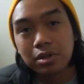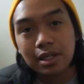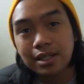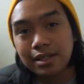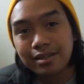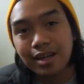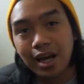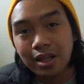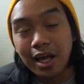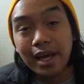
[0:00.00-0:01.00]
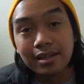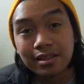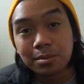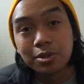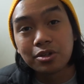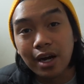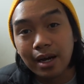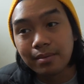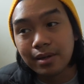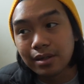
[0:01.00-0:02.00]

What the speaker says: please like and subscribe.